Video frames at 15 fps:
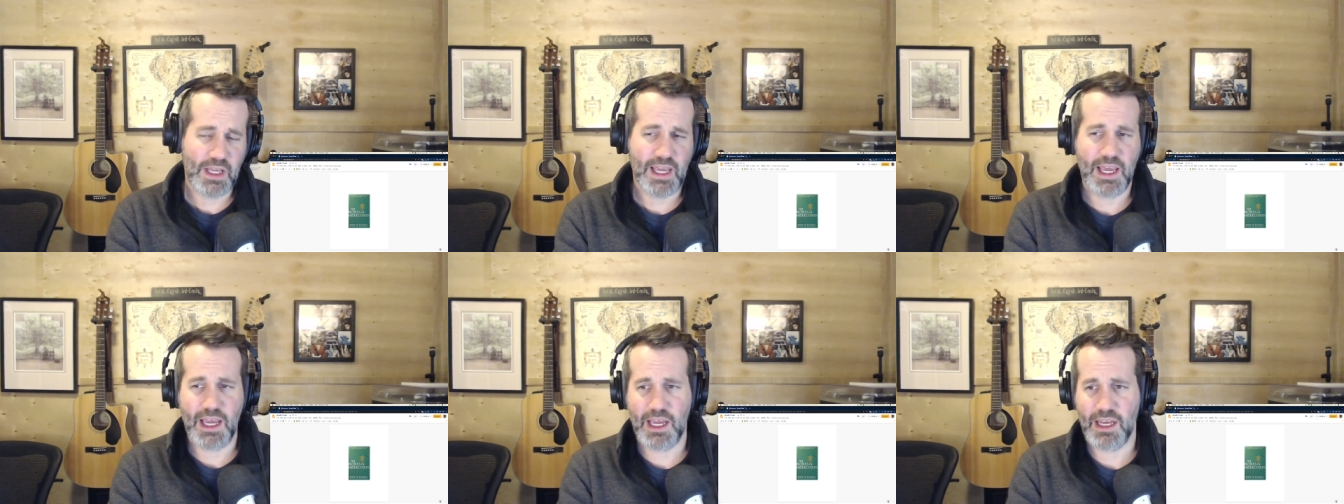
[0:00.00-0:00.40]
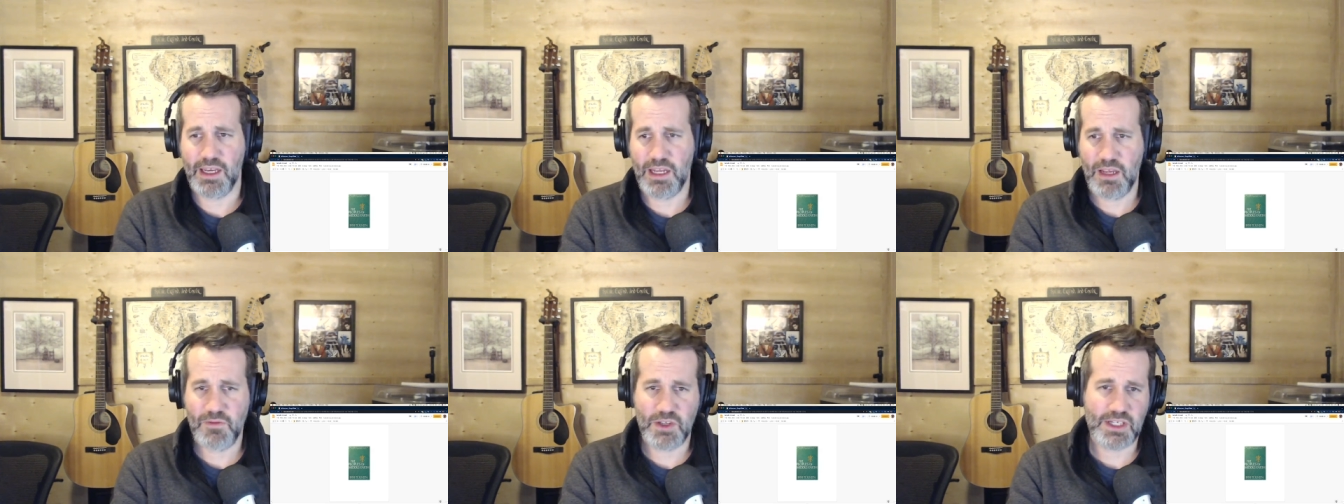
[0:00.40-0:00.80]
And
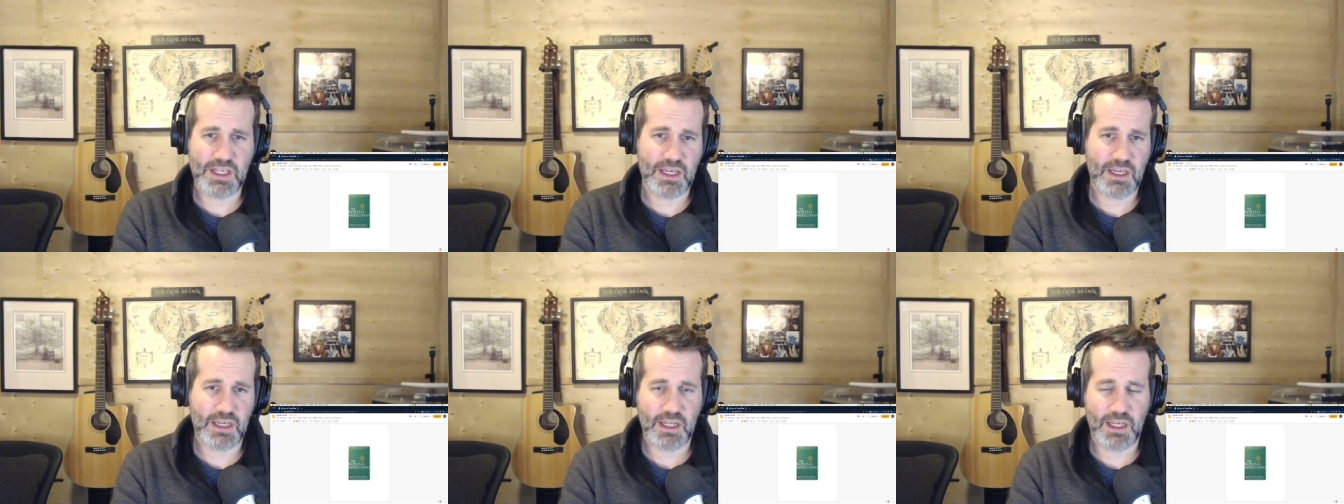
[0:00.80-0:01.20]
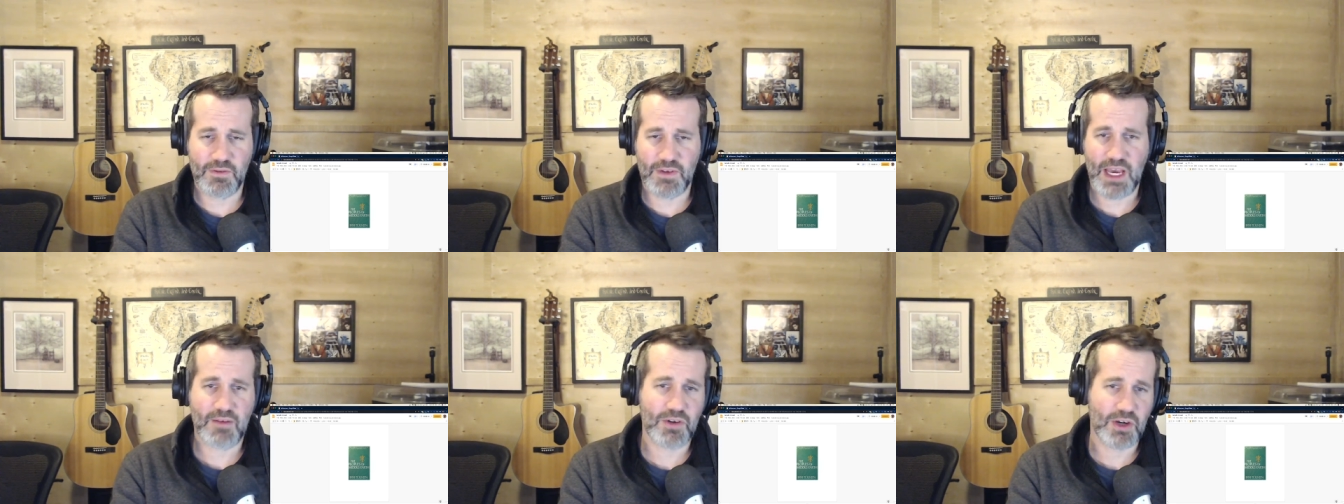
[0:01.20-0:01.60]
if you did, if
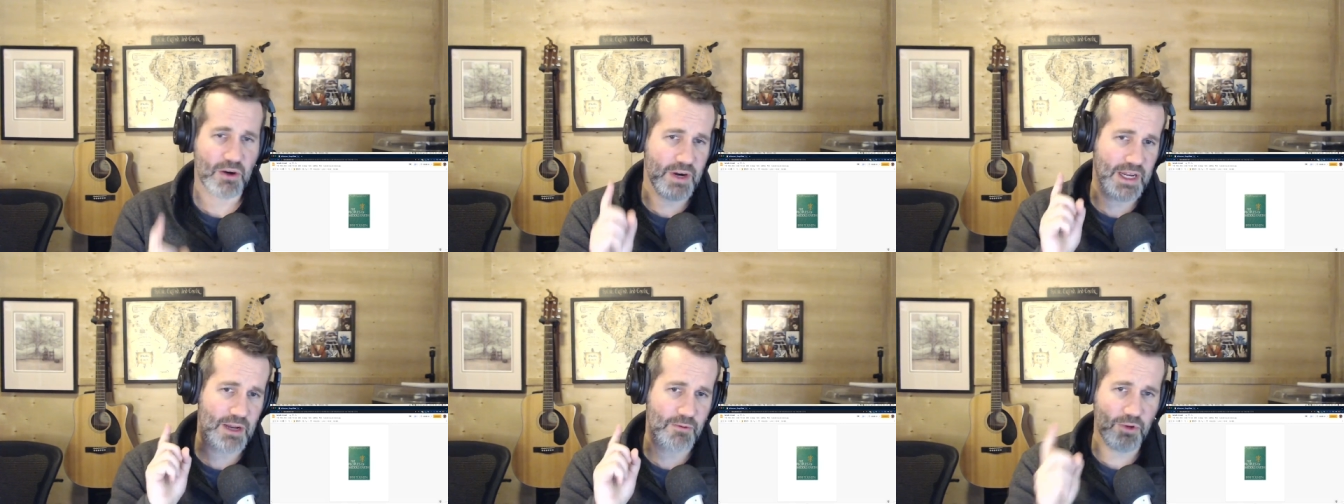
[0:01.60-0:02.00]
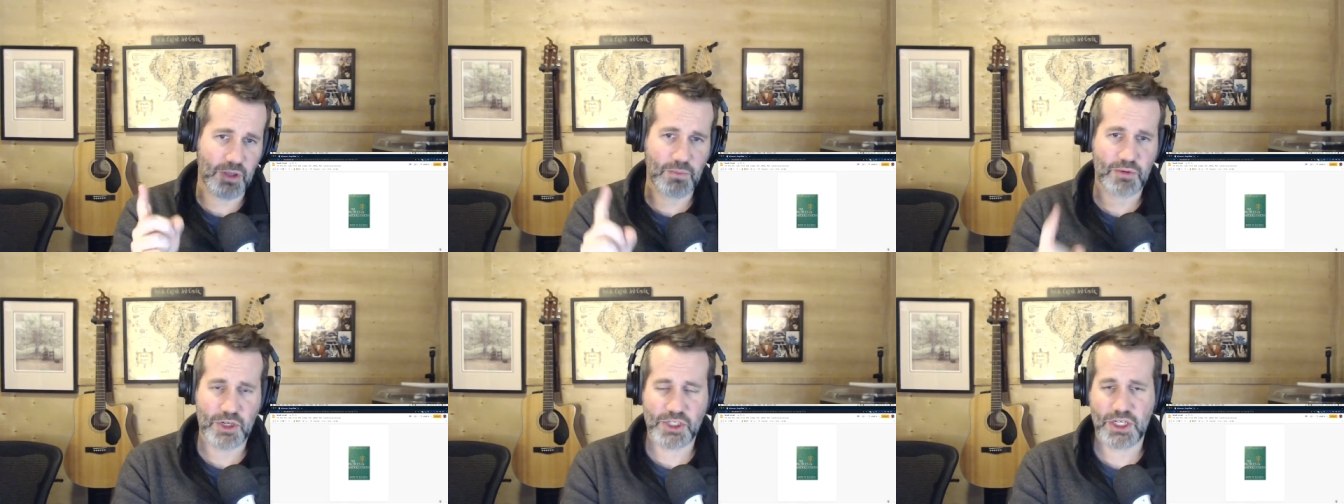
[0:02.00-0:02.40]
you haven't already, I really
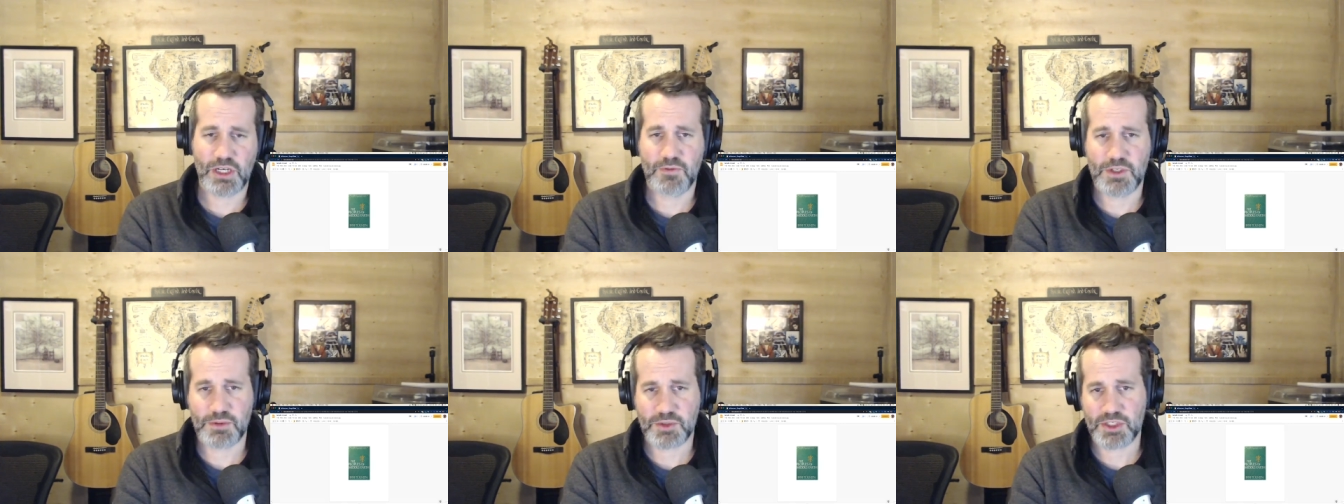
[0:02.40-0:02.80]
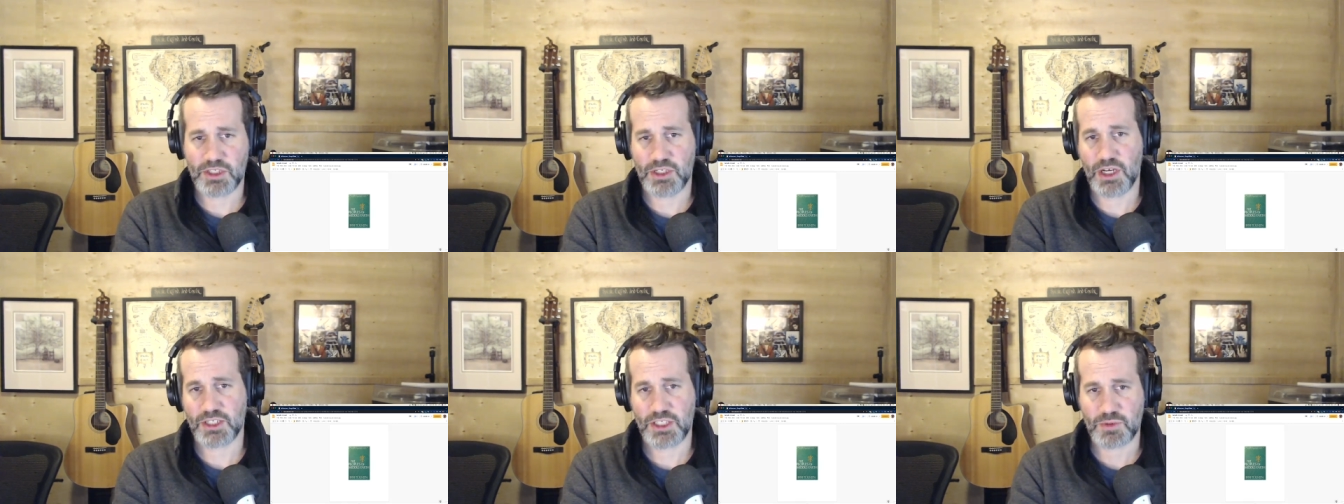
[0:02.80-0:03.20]
appreciate if
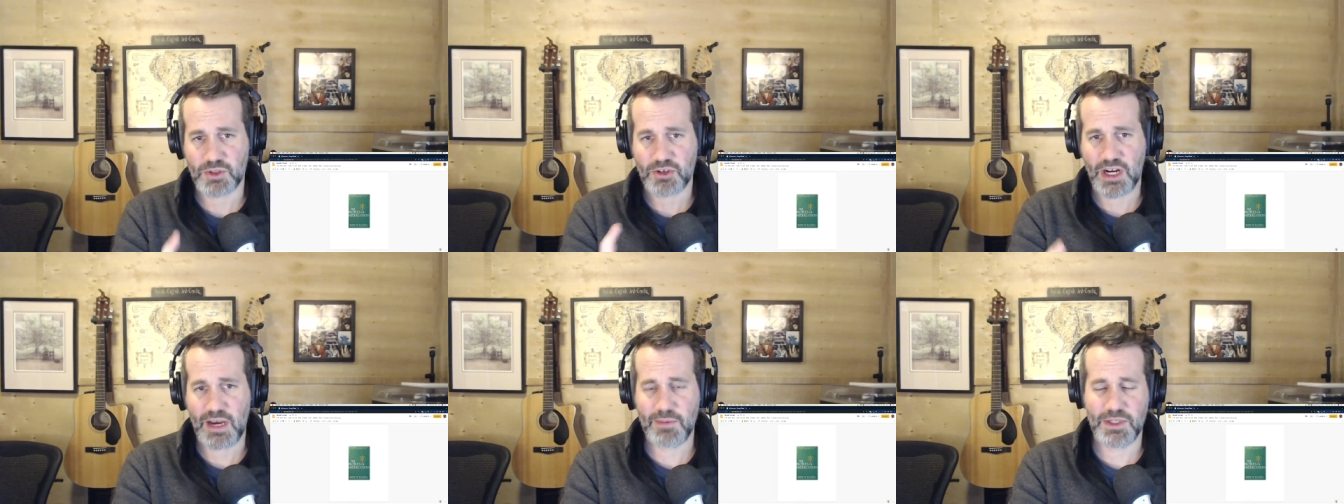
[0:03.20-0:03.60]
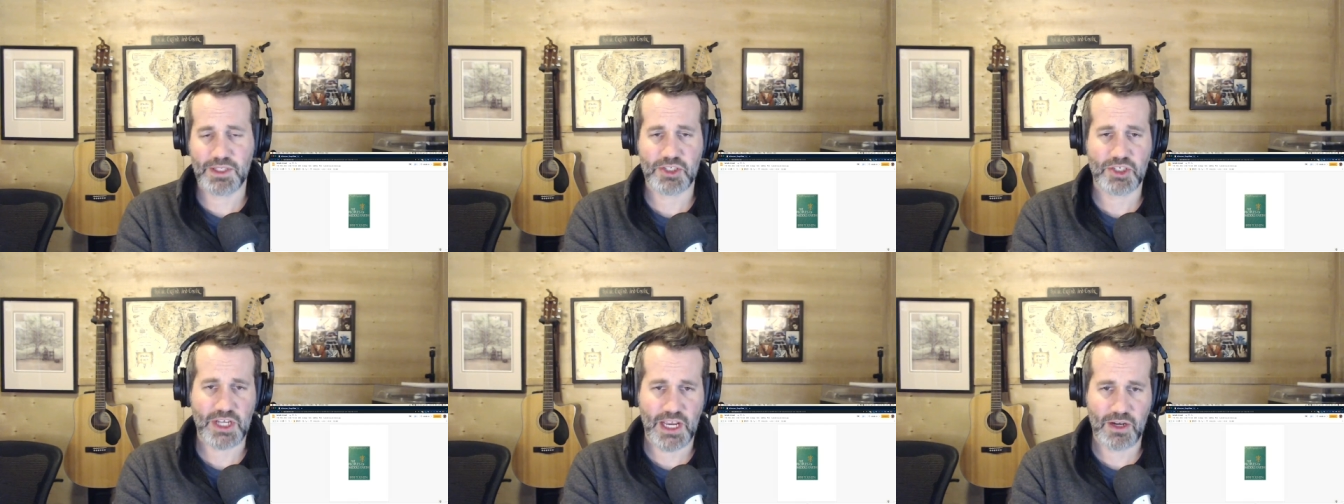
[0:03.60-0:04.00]
you uh, subscribe to
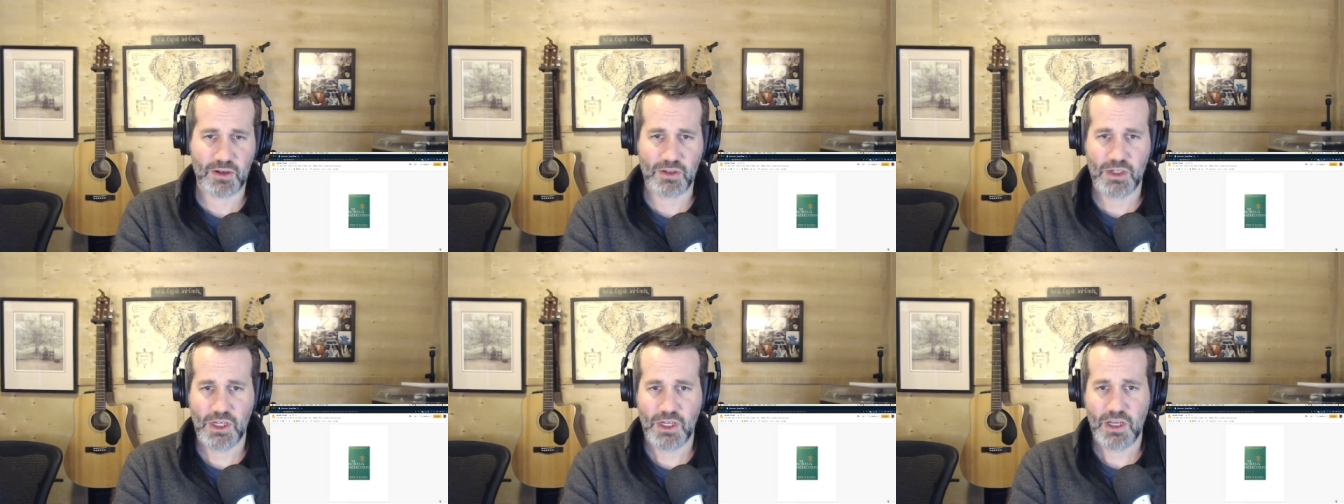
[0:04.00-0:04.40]
this channel.